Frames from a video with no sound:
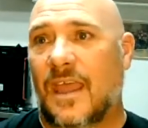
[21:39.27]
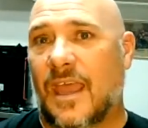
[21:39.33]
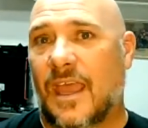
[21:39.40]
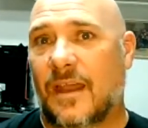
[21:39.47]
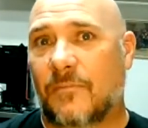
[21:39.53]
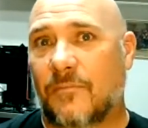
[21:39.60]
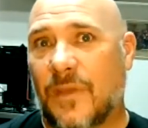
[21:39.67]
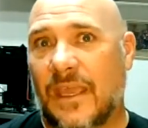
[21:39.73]

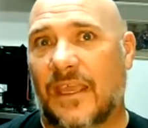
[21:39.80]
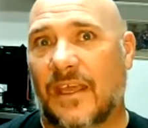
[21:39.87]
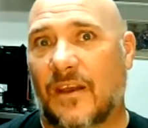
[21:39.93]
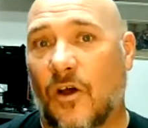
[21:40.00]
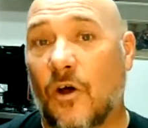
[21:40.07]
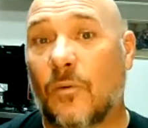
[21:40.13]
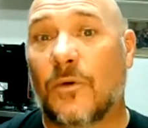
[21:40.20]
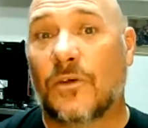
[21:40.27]
and make it
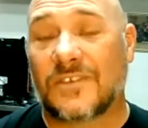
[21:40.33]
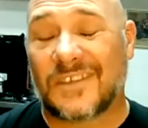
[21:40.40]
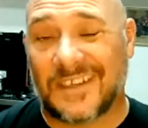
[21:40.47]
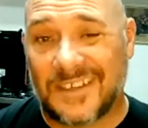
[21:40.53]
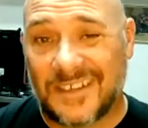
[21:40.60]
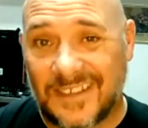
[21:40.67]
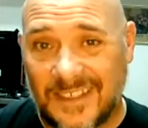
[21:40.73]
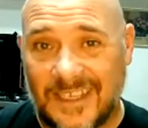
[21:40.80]
almost a
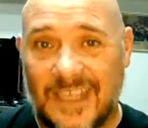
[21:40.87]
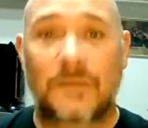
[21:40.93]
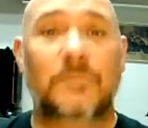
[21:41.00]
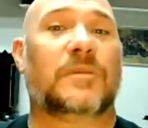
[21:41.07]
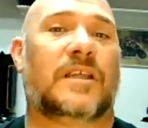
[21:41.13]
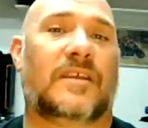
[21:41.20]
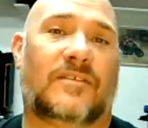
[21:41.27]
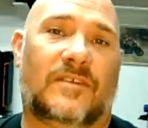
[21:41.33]

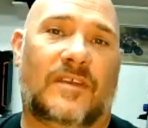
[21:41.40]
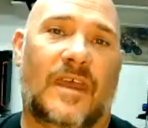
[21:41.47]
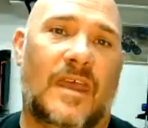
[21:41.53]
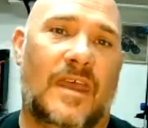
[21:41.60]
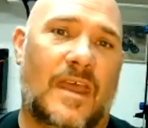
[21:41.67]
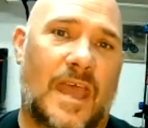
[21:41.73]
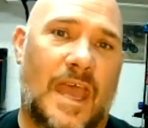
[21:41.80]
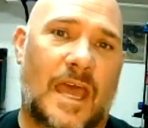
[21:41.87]
seamless
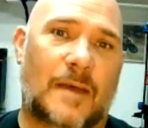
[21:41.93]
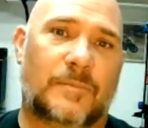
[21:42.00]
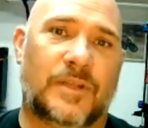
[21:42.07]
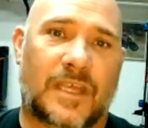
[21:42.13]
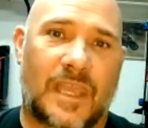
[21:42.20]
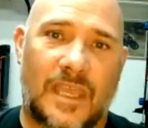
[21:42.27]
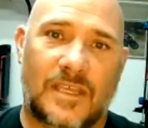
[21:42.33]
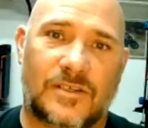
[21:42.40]

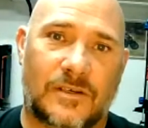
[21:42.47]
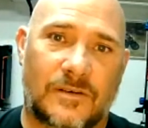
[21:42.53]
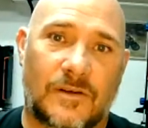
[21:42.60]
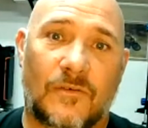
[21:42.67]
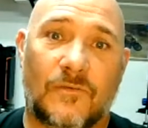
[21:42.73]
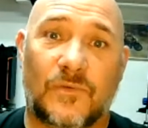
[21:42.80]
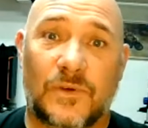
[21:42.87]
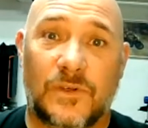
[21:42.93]
application
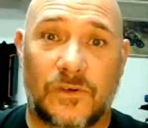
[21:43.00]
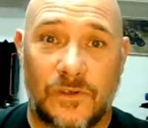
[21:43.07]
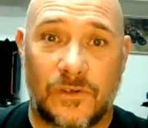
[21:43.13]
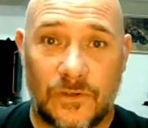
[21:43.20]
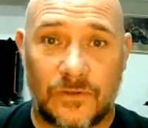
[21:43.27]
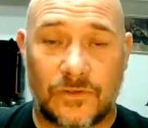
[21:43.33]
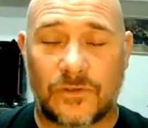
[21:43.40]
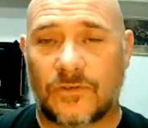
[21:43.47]
for your
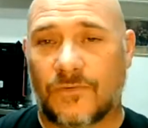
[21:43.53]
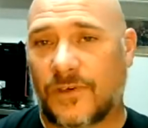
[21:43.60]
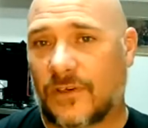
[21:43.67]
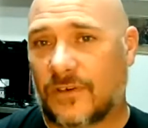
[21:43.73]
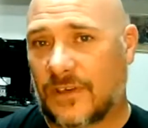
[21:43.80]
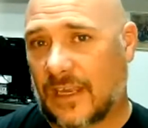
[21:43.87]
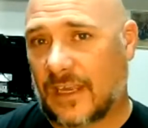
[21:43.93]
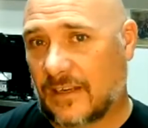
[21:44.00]
users, for your
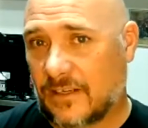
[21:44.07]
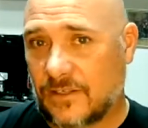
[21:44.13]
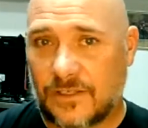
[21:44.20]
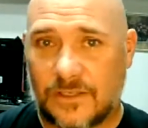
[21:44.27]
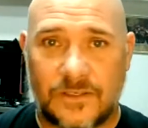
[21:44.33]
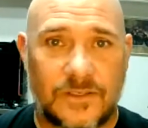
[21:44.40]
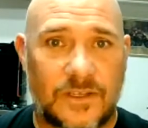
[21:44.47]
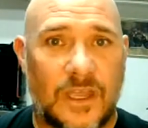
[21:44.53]

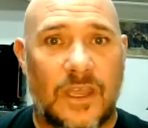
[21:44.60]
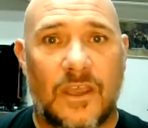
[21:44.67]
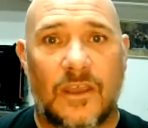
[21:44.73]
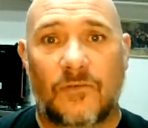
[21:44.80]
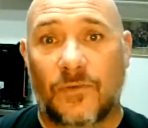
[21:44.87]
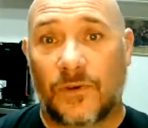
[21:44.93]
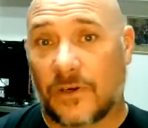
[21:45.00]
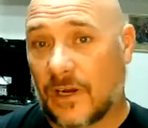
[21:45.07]
technicians,
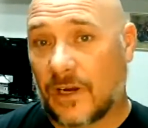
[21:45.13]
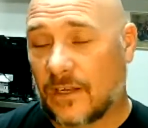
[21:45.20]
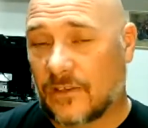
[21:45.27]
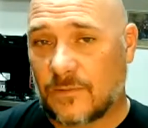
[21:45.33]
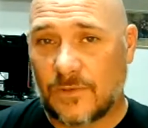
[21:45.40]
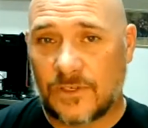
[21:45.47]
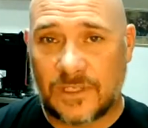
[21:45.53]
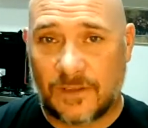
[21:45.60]
for your
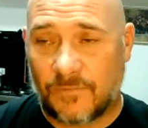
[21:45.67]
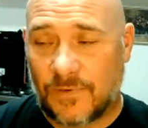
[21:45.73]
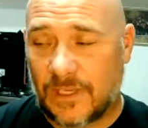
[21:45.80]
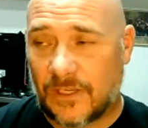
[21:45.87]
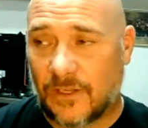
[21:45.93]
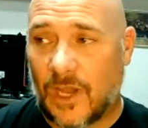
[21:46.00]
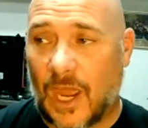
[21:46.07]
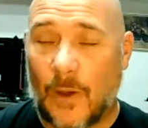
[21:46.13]
customers in the
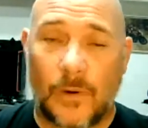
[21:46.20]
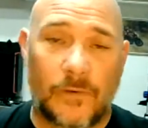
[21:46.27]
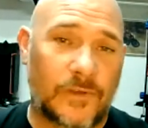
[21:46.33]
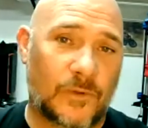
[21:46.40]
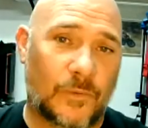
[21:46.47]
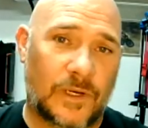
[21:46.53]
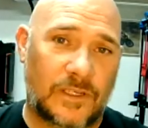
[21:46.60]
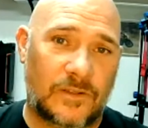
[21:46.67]
field, however
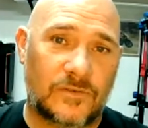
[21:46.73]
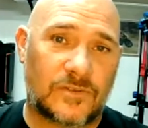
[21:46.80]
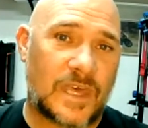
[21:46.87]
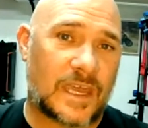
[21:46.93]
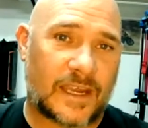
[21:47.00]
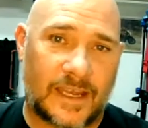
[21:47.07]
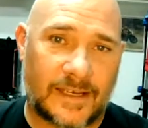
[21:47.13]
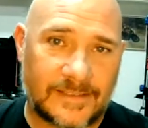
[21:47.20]
you want to use
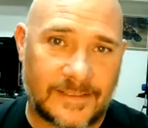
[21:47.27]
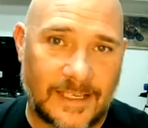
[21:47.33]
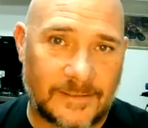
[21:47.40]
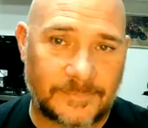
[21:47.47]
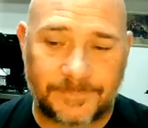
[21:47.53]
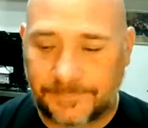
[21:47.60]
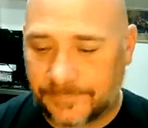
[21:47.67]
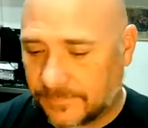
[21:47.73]
that content.
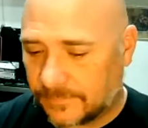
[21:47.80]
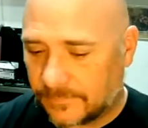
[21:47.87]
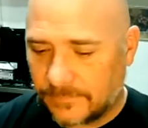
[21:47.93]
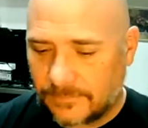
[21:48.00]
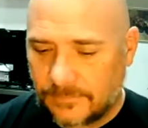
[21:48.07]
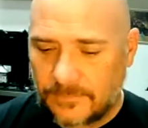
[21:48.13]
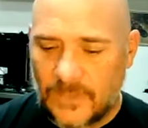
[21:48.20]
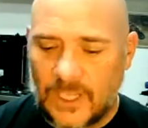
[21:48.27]

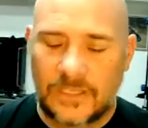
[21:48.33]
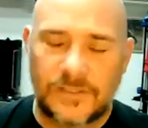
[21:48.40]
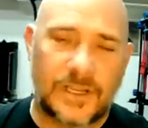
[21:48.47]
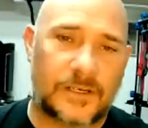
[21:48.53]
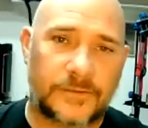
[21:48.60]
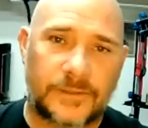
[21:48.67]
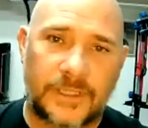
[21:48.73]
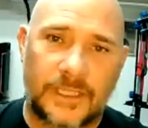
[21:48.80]

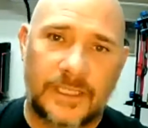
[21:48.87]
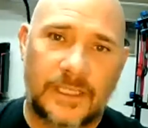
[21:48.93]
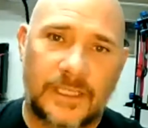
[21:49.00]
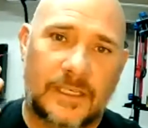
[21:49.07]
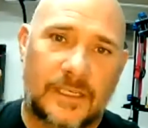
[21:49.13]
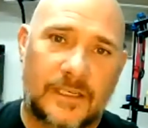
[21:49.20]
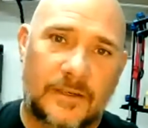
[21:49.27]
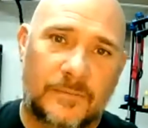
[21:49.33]
So
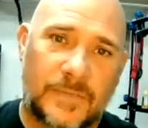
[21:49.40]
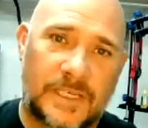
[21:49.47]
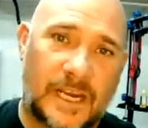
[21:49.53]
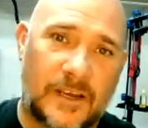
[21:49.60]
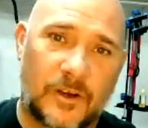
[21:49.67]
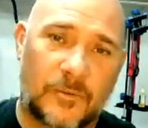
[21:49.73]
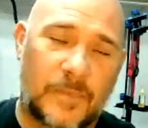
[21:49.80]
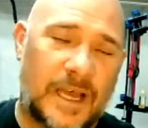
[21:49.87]

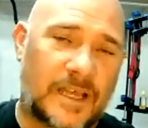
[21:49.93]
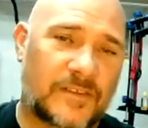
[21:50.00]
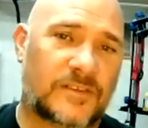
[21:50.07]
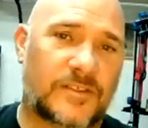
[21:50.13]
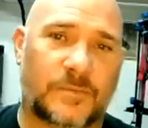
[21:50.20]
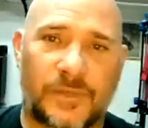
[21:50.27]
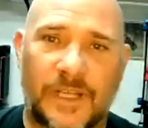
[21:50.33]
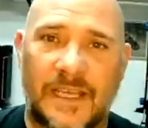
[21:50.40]
Mañana no Mas is
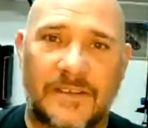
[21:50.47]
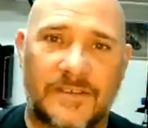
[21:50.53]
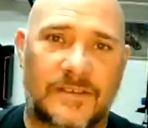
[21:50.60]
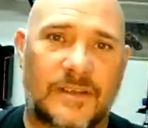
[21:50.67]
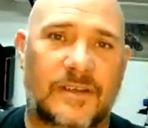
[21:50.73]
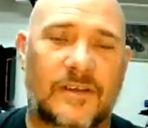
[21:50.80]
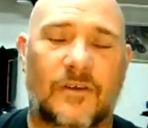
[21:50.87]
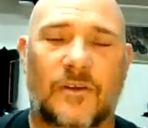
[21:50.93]
your
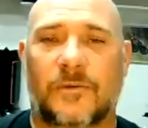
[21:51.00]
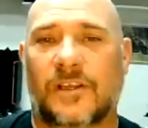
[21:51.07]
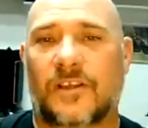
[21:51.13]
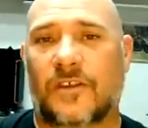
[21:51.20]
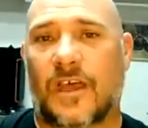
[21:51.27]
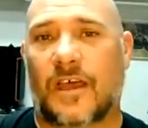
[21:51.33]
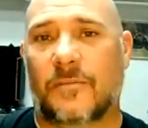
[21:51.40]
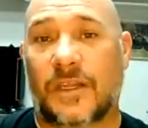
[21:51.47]
place. Go to
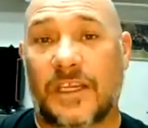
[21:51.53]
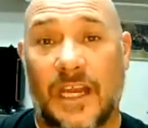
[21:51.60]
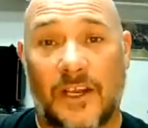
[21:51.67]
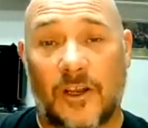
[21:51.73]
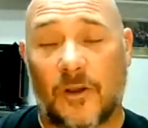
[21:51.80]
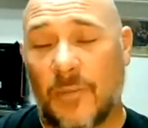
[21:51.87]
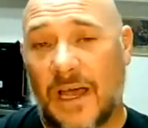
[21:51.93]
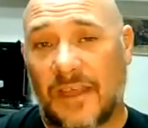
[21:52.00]

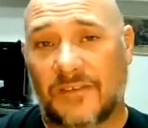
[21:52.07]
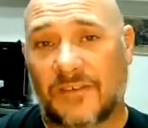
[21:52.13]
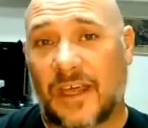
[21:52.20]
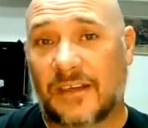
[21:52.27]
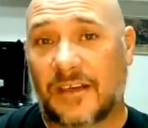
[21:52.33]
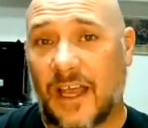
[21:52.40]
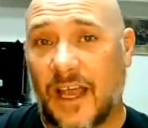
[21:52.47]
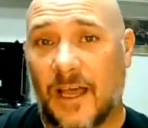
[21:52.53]

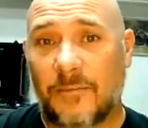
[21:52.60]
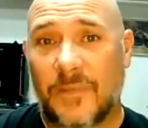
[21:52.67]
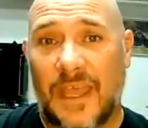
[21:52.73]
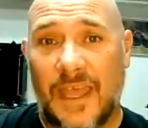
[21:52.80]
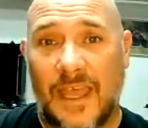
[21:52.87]
mañananomas.com,